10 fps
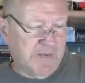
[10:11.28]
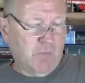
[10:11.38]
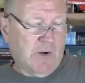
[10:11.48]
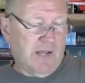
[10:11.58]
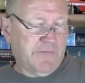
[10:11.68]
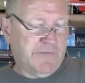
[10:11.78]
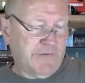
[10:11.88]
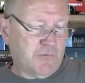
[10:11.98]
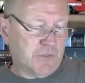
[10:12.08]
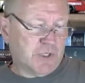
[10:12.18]
meanwhile, the
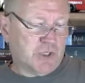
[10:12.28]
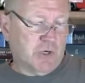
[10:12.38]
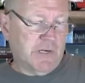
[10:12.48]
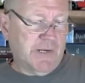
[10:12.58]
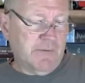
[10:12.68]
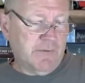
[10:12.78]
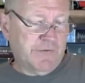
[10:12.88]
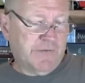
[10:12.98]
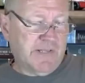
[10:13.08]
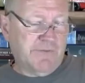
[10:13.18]
district attorney
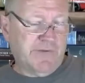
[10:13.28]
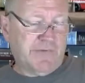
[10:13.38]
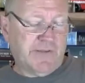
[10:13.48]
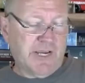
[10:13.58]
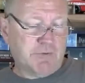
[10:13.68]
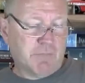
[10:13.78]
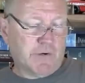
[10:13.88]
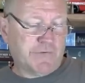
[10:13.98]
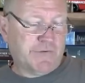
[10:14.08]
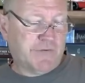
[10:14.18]
said the investigation
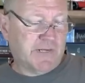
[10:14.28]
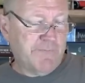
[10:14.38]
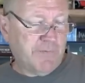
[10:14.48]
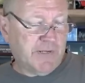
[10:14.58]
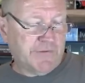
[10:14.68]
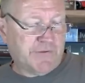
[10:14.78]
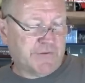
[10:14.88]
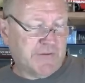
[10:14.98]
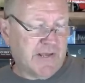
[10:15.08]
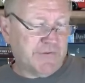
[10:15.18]
marks a significant
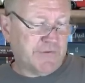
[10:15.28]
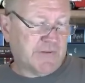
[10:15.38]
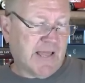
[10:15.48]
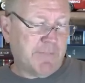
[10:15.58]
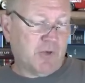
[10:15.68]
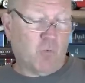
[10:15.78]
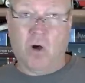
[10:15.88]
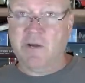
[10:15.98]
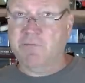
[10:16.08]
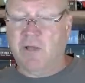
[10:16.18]
success in stopping
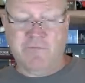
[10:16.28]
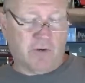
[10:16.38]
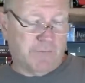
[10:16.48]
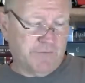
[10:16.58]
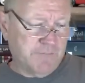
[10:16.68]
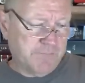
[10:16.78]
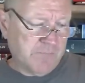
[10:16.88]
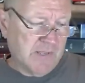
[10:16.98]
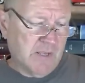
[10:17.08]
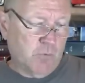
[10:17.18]
quality of life crimes,
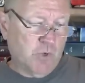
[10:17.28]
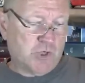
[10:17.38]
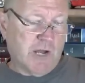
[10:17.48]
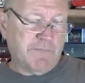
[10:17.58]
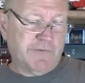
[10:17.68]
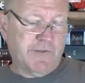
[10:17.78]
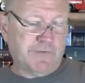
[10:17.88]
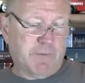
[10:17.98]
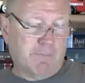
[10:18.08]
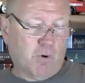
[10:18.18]
which often
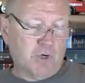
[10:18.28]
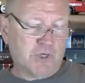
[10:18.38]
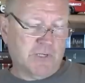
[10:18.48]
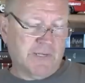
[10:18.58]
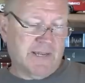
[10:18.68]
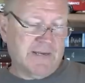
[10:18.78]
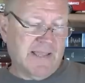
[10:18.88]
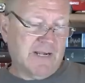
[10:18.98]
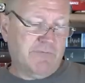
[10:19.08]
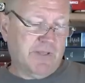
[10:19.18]
disproportionately and
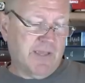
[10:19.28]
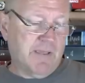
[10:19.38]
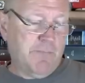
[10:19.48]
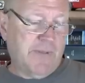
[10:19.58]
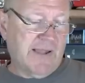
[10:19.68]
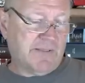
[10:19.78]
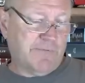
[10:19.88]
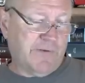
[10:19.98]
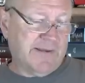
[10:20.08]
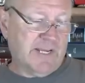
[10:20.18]
negatively impact the
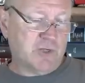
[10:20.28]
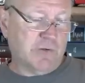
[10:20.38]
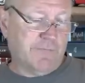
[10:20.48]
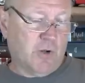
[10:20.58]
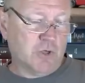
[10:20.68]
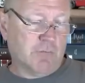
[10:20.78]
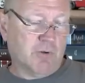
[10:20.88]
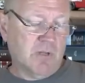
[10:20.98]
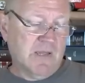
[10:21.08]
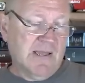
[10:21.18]
financially
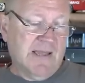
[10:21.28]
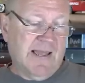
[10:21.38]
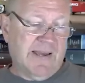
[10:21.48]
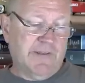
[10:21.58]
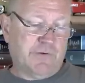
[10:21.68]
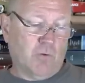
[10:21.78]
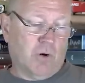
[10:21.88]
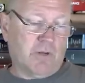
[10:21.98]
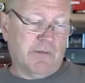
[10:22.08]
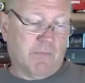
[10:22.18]
vulnerable and
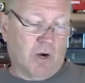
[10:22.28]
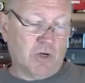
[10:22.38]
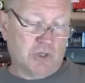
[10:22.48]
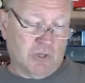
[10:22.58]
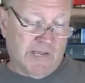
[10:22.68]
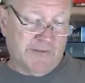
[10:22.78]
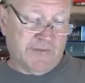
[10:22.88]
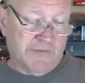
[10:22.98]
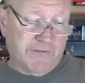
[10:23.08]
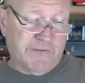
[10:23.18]
historically marginalized
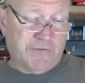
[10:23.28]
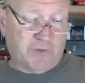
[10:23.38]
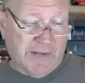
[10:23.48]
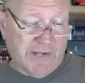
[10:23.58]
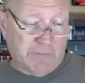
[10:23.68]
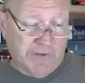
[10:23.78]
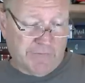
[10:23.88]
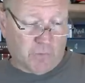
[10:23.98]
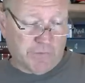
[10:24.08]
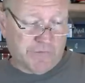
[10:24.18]
as they strain
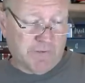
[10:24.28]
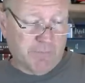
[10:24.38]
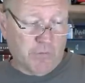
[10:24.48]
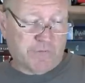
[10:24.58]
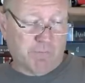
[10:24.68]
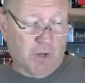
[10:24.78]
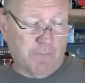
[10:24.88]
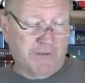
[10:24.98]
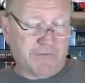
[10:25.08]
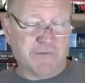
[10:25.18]
resources in both small
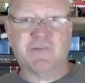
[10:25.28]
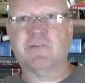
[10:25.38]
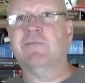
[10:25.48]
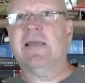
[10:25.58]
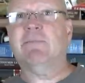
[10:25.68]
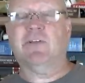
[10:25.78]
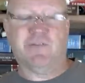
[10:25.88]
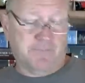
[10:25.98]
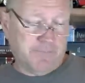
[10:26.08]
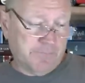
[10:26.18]
businesses and families.